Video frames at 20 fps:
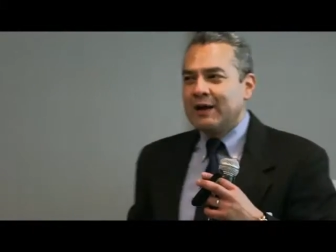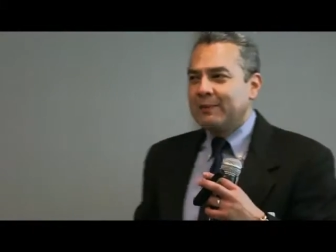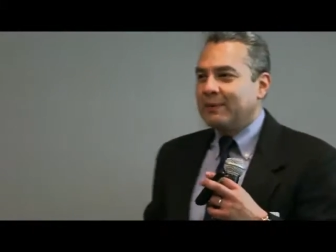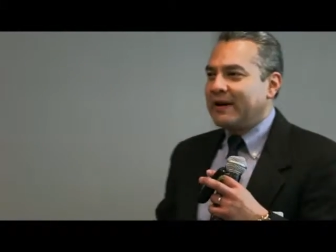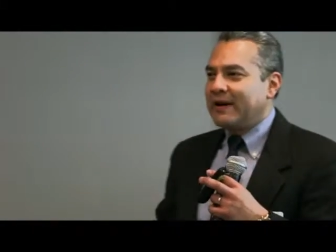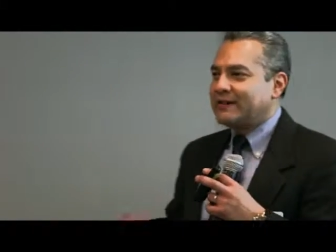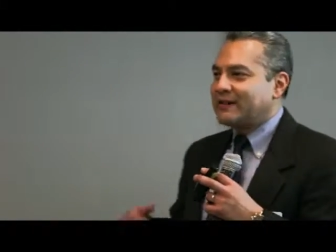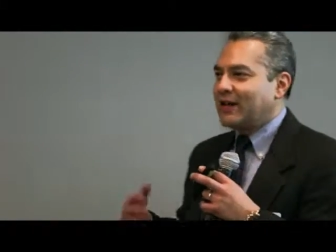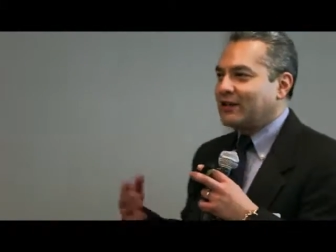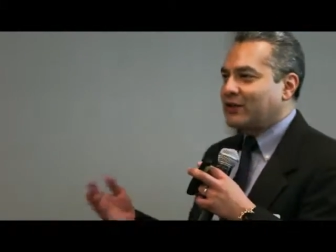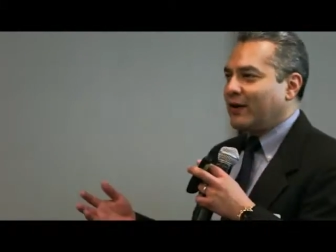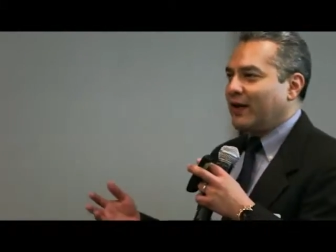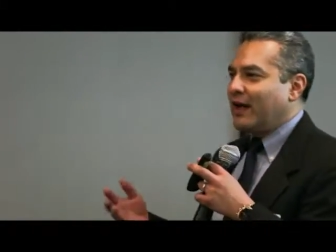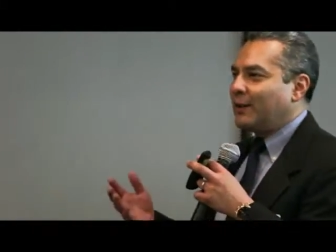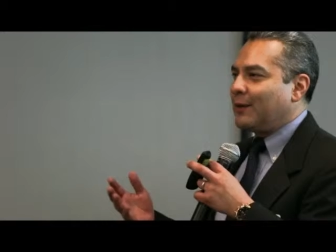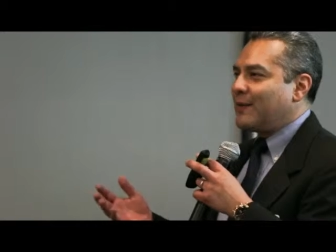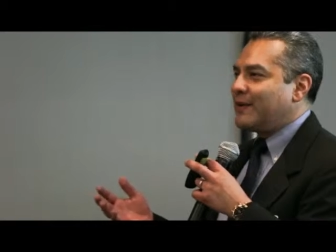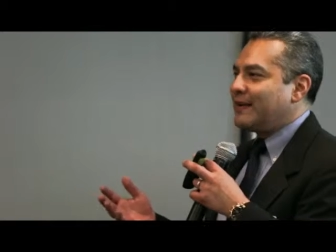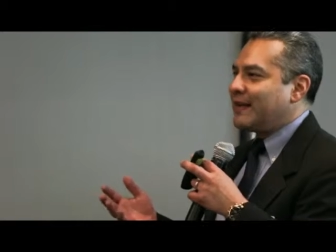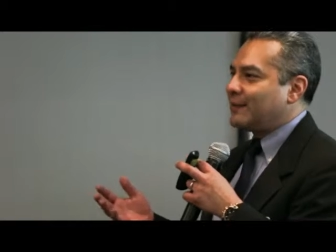but it's also
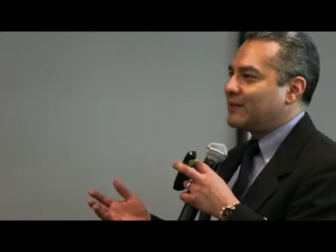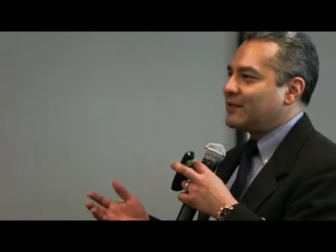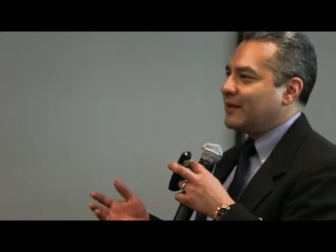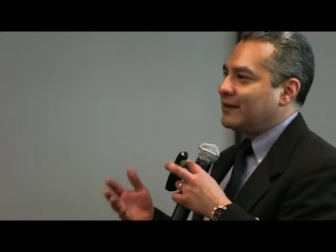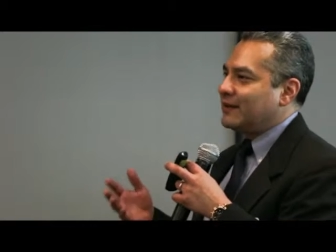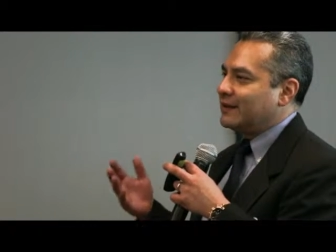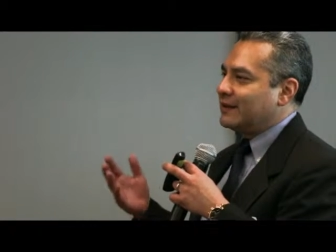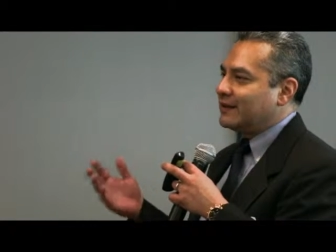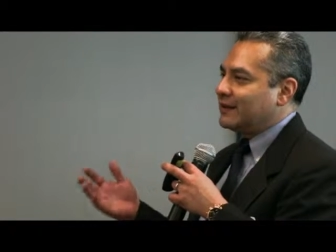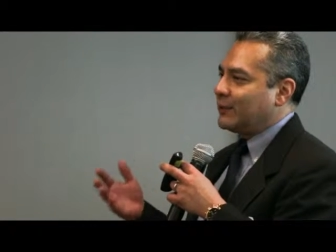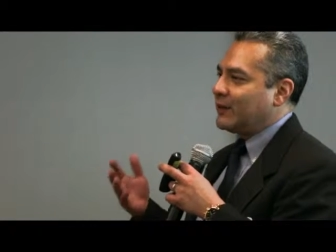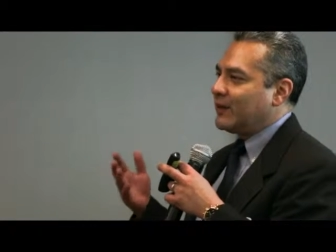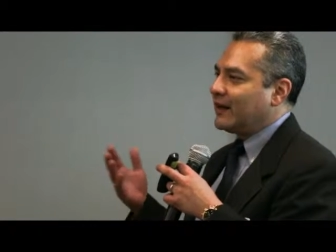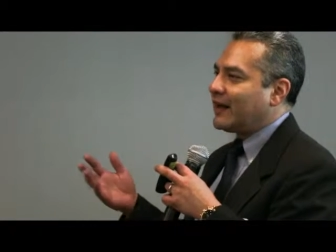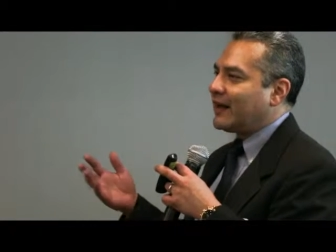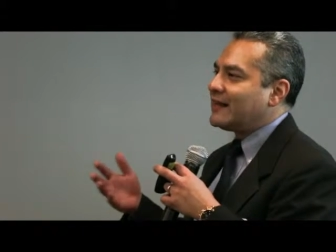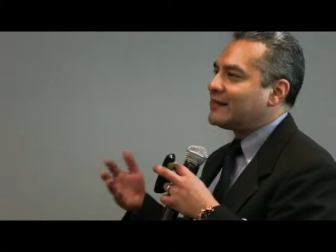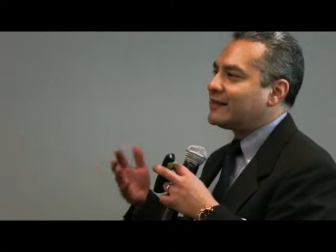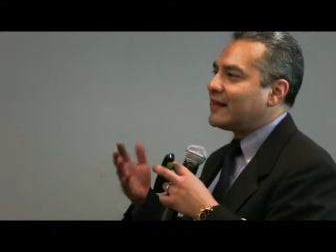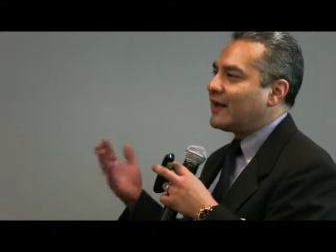helping them to
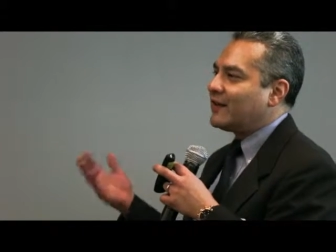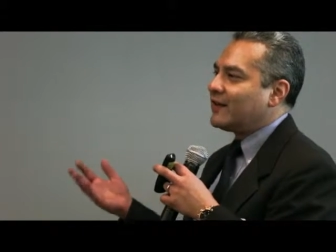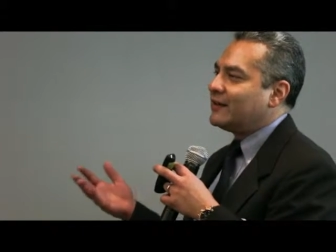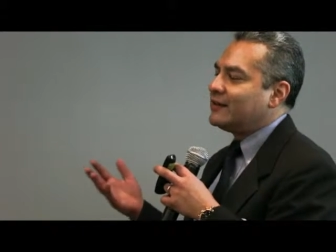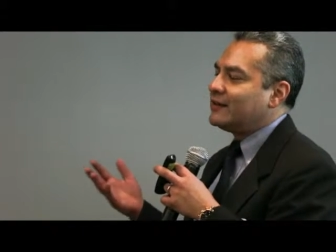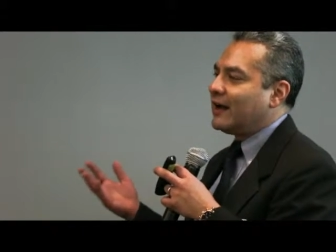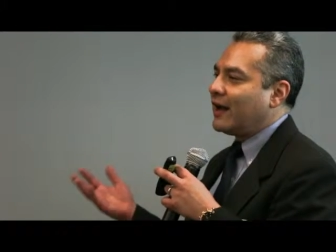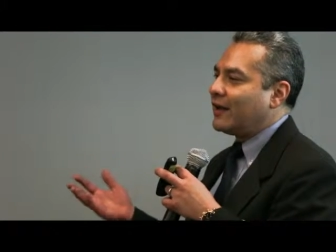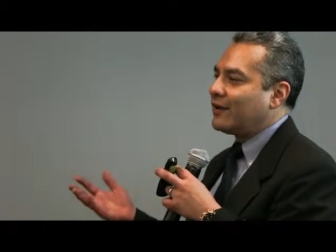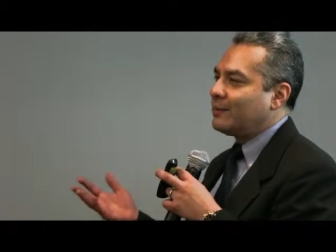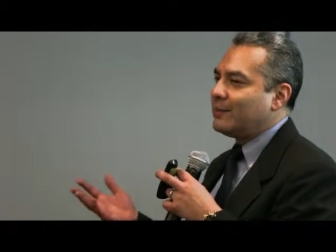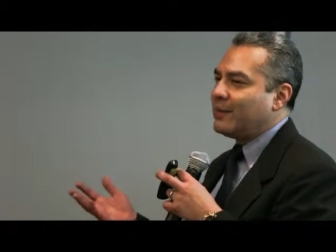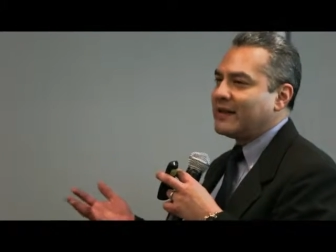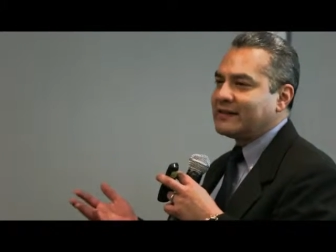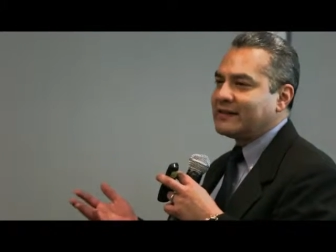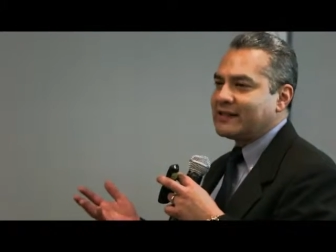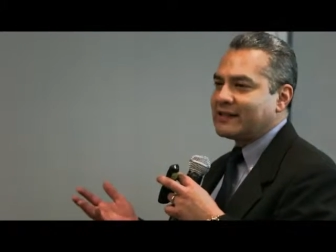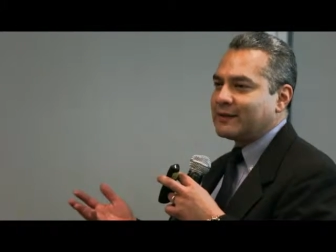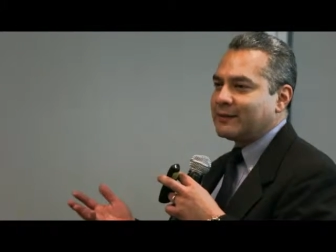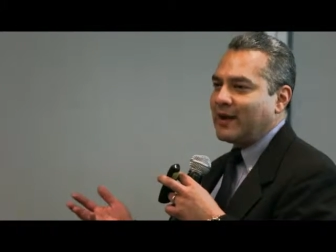realize other
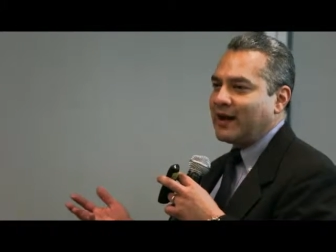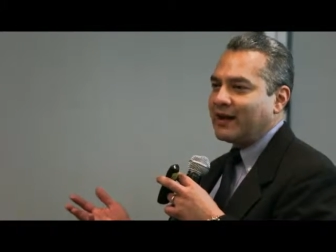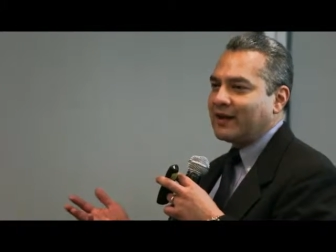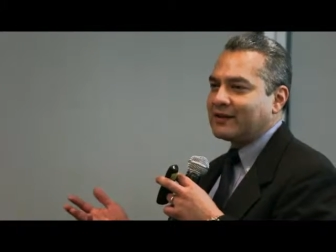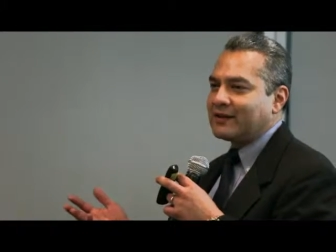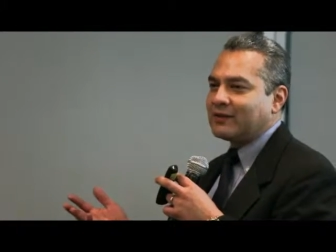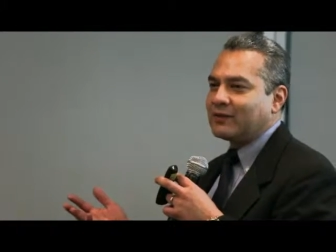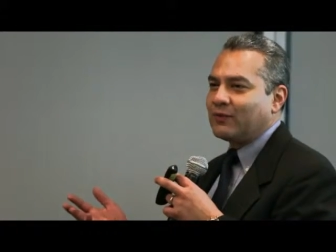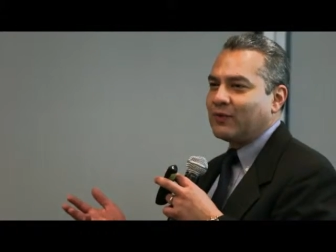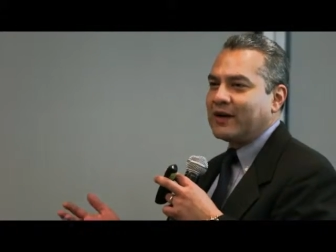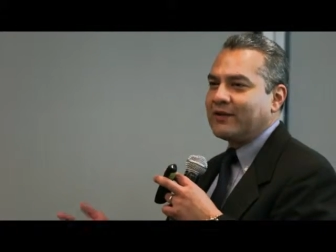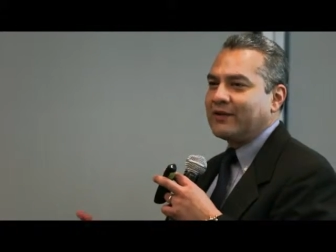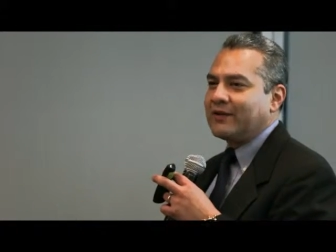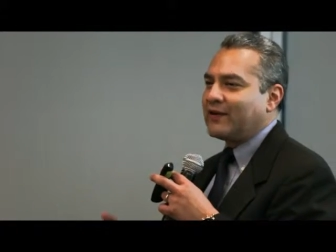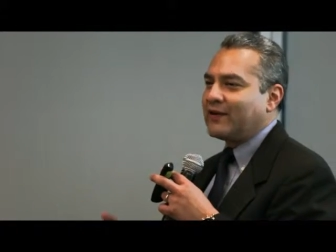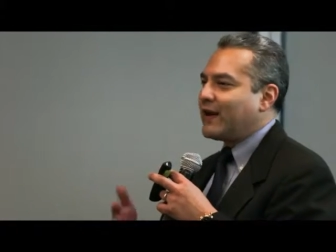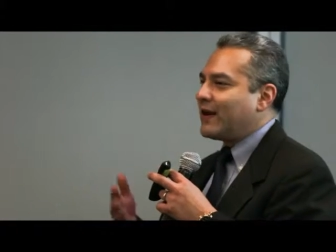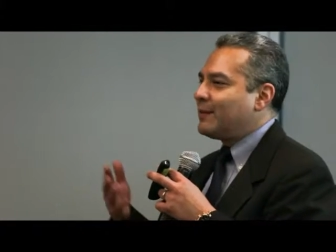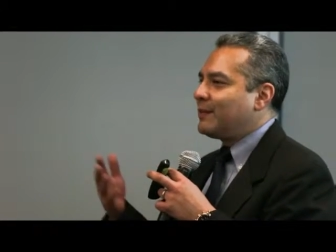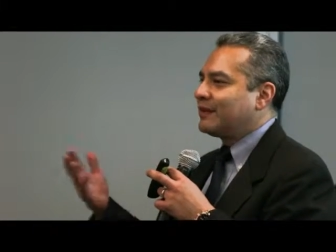business models. What if
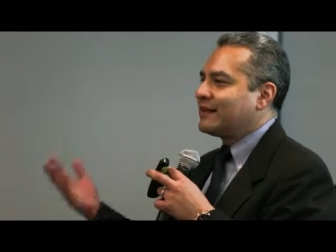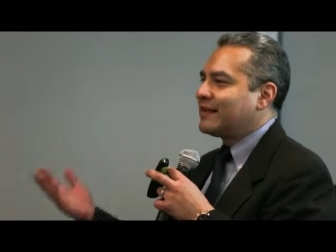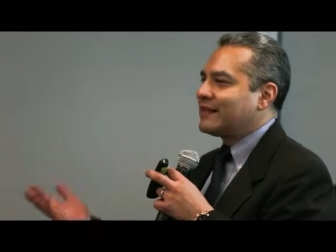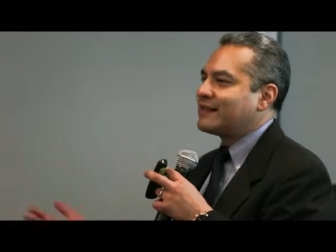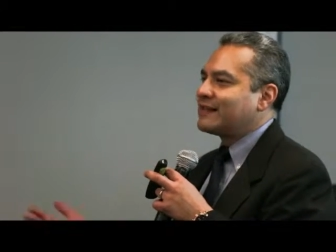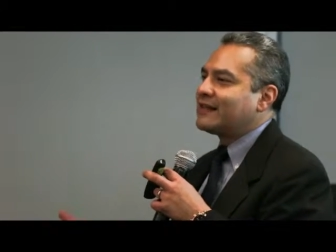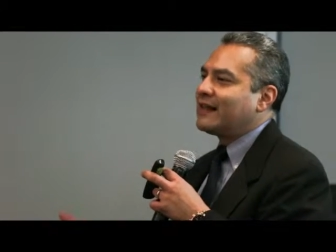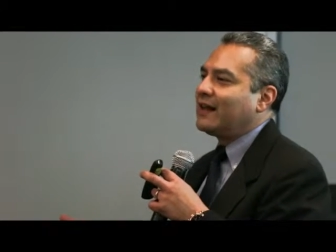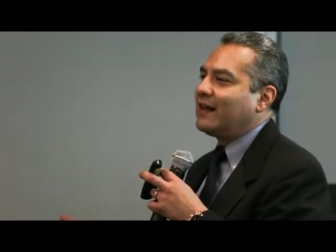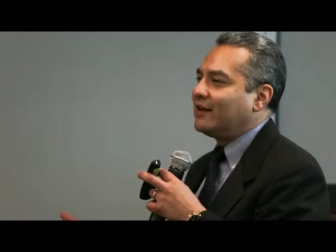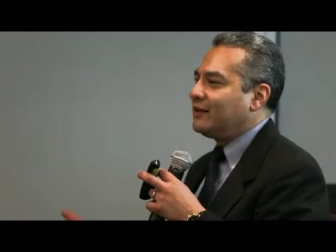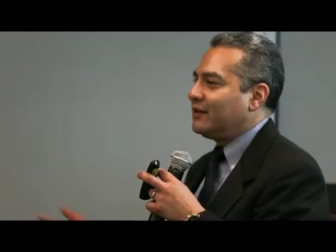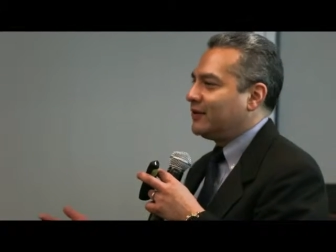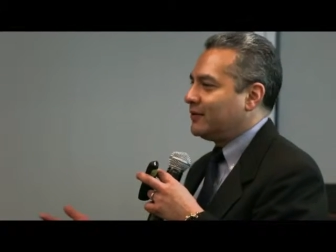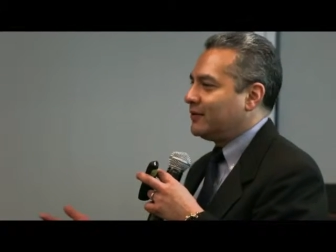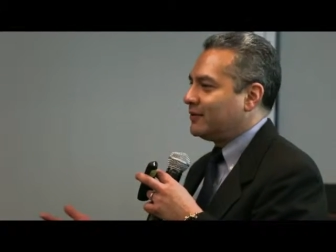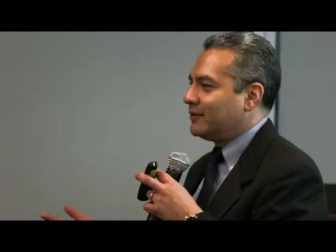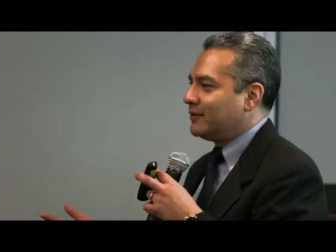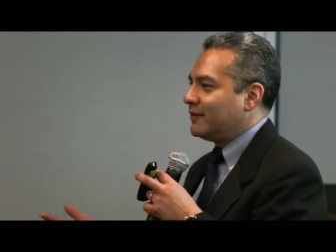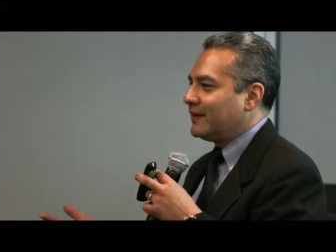they're able to sell
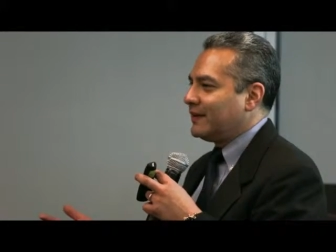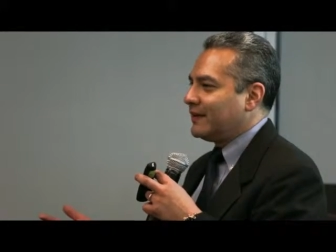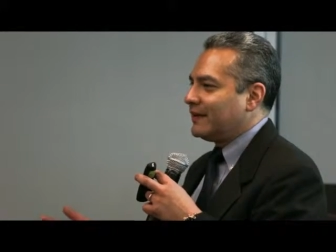you,